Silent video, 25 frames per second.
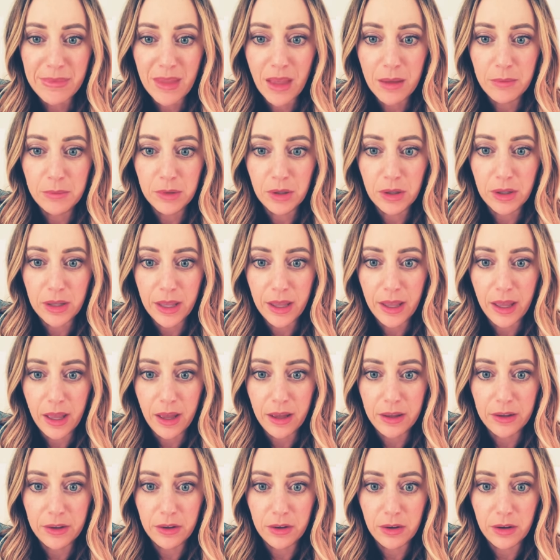I'm looking
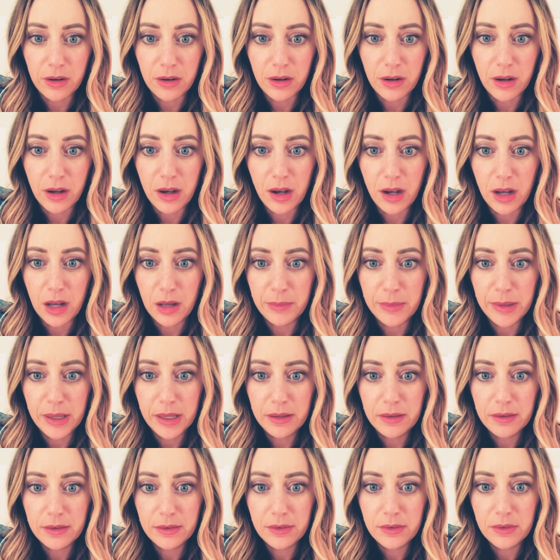at your
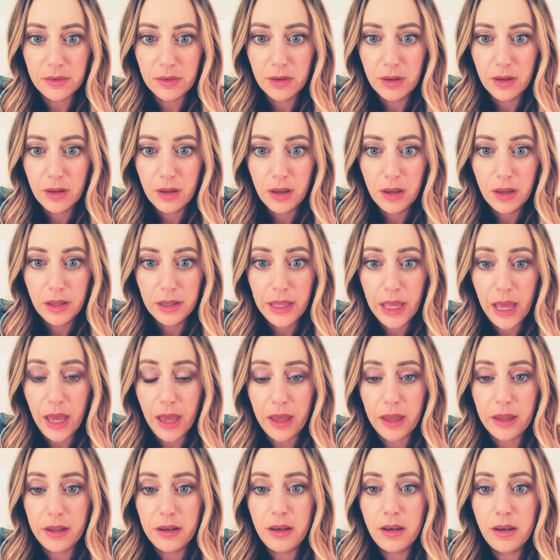comments. Yeah,
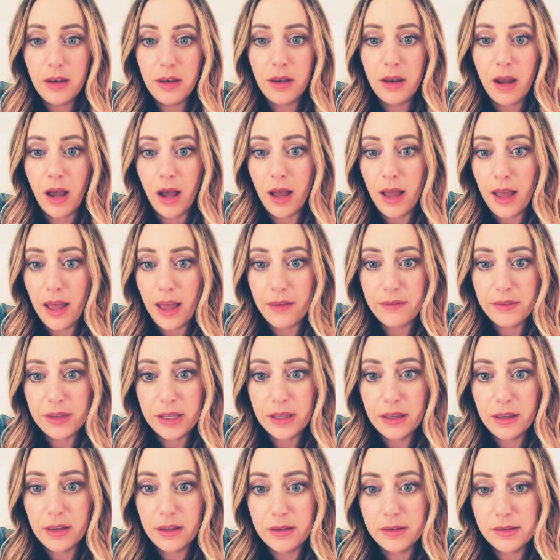and not having
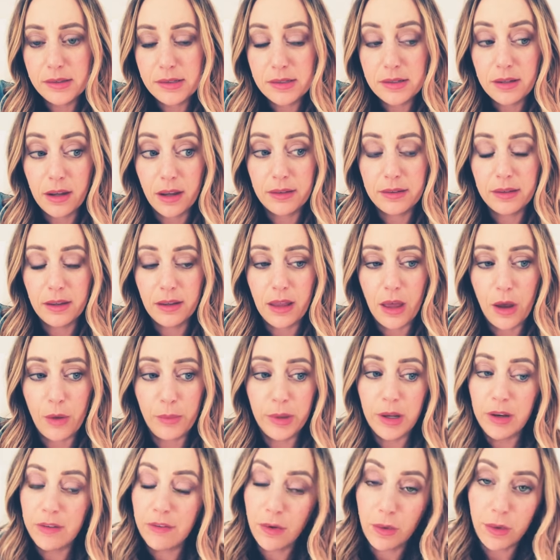kids does allow me
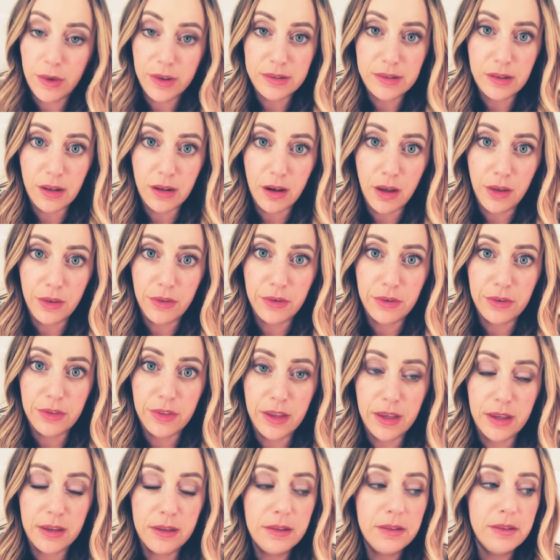to focus on other
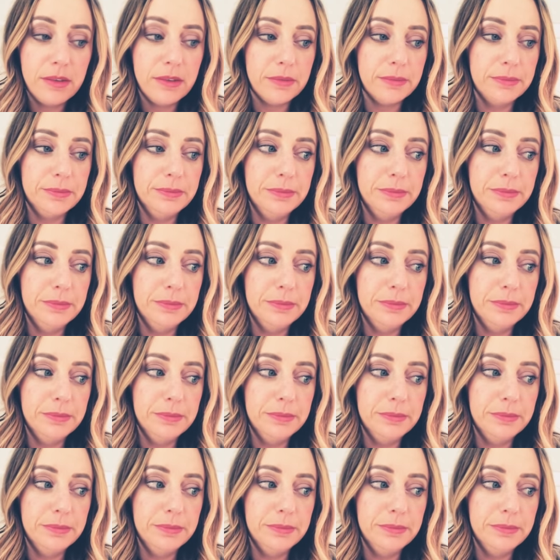things,